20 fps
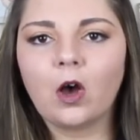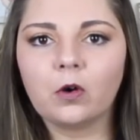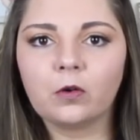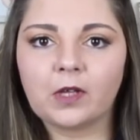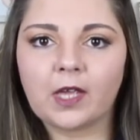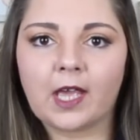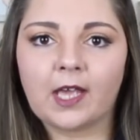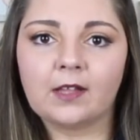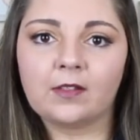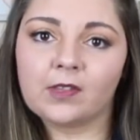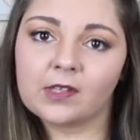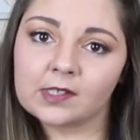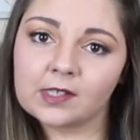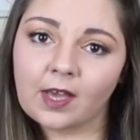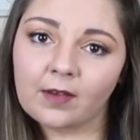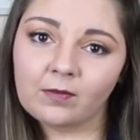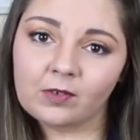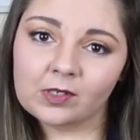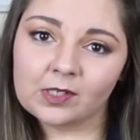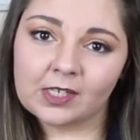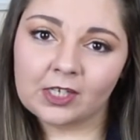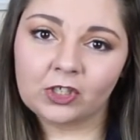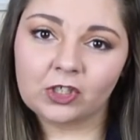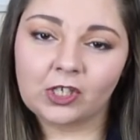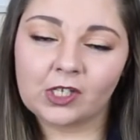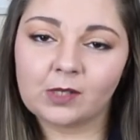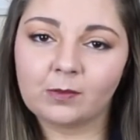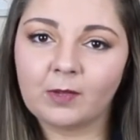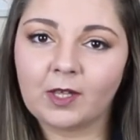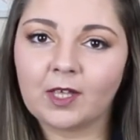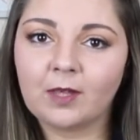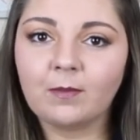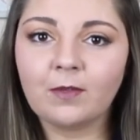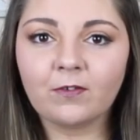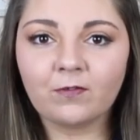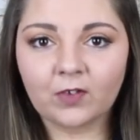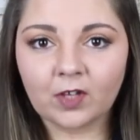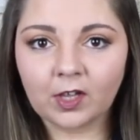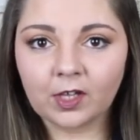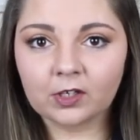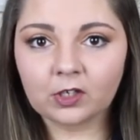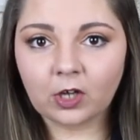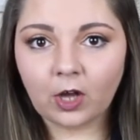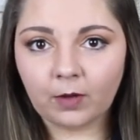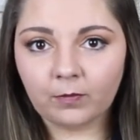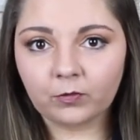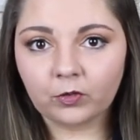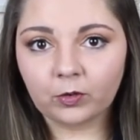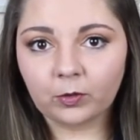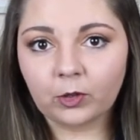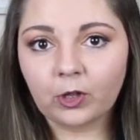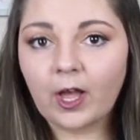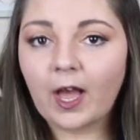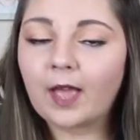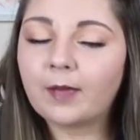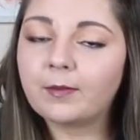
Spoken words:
okay, this conversation is making me feel uncomfortable.